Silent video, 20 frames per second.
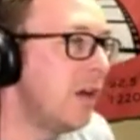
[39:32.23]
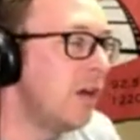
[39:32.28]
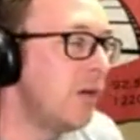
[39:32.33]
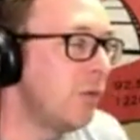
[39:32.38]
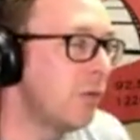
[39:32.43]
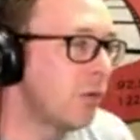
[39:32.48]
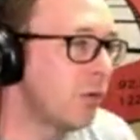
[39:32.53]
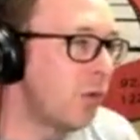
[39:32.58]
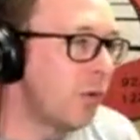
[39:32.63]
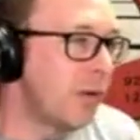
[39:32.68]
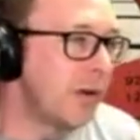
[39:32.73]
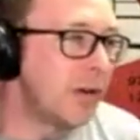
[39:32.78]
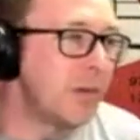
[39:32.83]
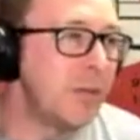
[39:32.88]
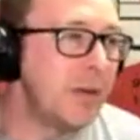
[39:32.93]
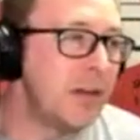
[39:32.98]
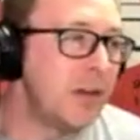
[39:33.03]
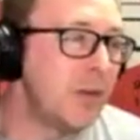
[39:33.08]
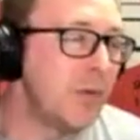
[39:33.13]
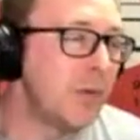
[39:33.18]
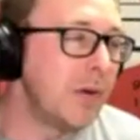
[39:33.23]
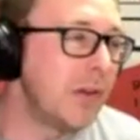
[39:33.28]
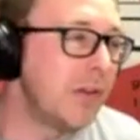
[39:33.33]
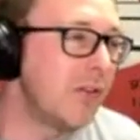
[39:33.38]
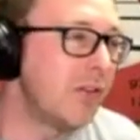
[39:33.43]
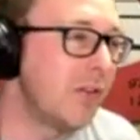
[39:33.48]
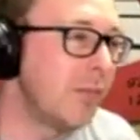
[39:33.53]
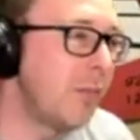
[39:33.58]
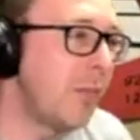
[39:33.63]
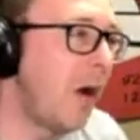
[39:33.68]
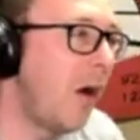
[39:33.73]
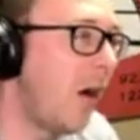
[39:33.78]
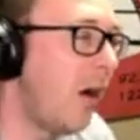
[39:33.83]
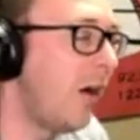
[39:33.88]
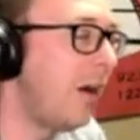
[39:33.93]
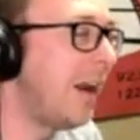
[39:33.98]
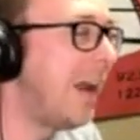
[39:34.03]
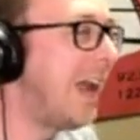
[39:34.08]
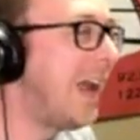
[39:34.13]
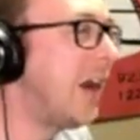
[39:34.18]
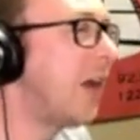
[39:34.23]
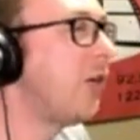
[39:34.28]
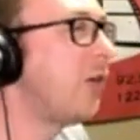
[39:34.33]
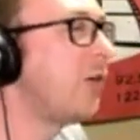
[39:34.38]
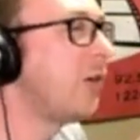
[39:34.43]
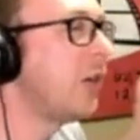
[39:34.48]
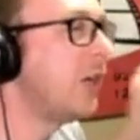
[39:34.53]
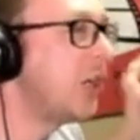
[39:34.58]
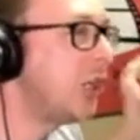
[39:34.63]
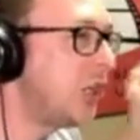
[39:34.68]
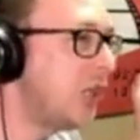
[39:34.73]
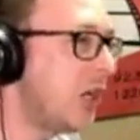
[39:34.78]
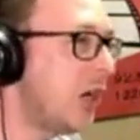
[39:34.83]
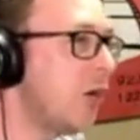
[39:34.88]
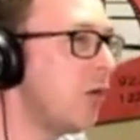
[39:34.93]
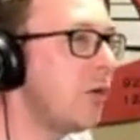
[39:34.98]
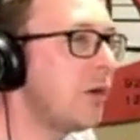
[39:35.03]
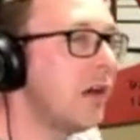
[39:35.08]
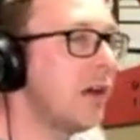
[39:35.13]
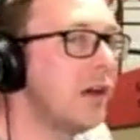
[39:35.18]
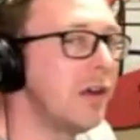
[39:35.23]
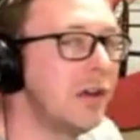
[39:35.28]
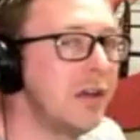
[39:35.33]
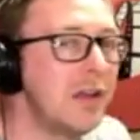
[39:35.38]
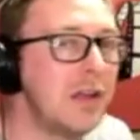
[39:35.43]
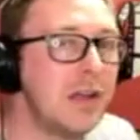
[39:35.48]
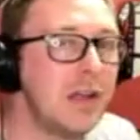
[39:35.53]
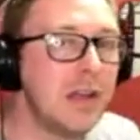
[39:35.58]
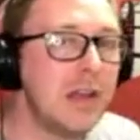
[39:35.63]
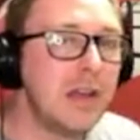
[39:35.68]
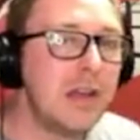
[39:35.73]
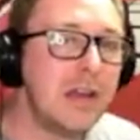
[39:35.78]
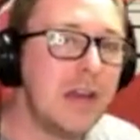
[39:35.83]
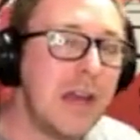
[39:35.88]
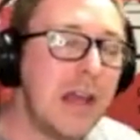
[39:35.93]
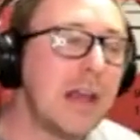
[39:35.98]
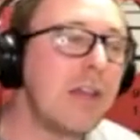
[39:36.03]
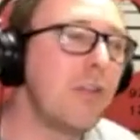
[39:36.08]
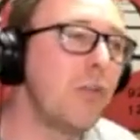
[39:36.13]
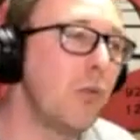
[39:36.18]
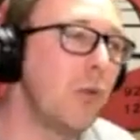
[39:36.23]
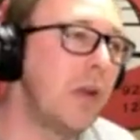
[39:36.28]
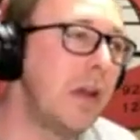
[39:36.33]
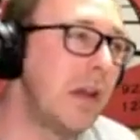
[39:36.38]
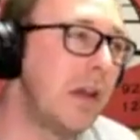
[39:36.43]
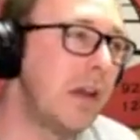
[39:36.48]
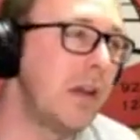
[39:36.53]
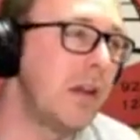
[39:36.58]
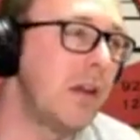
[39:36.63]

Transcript: We're going to be doing some on-air yoga next week.